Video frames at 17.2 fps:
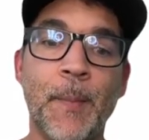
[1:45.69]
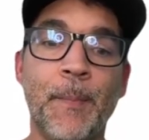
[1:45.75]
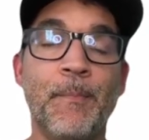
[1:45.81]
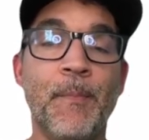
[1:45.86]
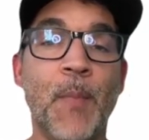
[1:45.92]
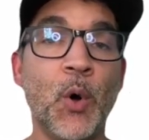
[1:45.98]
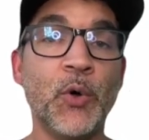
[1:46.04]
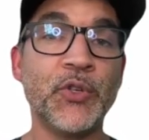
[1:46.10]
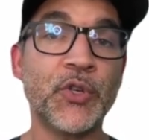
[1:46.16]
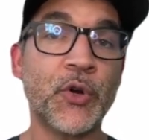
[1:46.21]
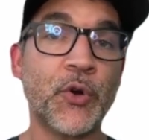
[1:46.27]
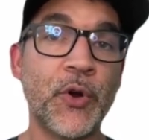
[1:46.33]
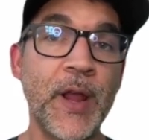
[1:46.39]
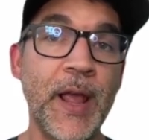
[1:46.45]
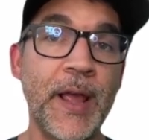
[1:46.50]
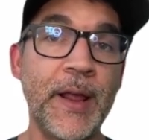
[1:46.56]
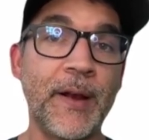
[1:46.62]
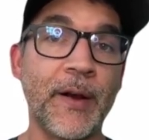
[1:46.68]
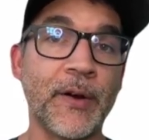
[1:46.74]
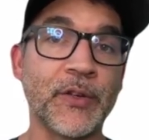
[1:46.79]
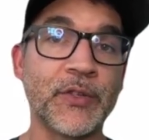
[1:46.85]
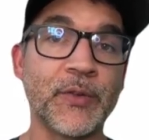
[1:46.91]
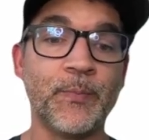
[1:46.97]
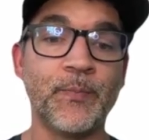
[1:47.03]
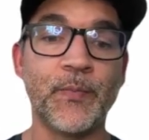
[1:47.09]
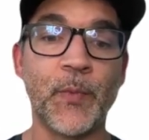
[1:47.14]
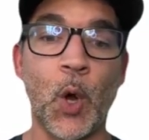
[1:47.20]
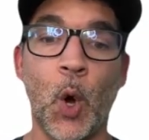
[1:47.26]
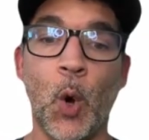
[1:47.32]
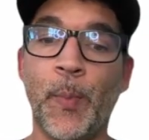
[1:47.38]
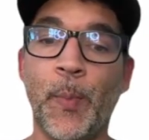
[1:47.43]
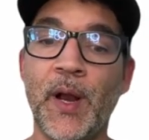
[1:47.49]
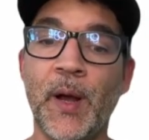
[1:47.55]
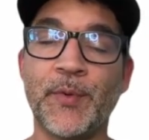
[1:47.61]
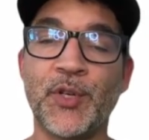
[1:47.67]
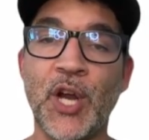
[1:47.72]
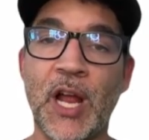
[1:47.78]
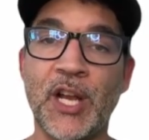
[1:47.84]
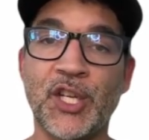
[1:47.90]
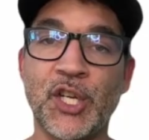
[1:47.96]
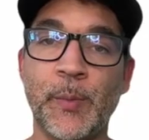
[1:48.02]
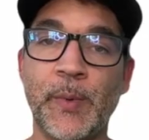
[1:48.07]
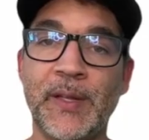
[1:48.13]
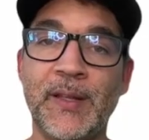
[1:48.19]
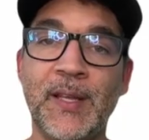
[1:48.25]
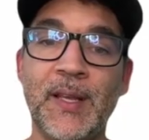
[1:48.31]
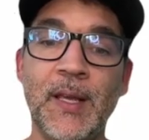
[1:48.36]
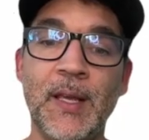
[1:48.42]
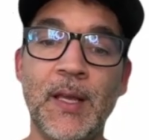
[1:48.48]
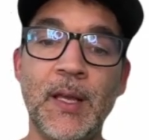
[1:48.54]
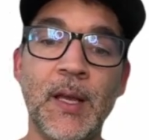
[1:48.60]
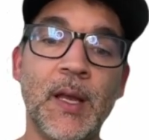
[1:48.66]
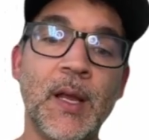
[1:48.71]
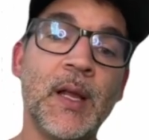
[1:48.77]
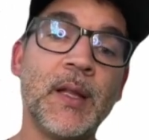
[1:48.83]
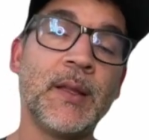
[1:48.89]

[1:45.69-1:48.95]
Most creators open up ChatGPT,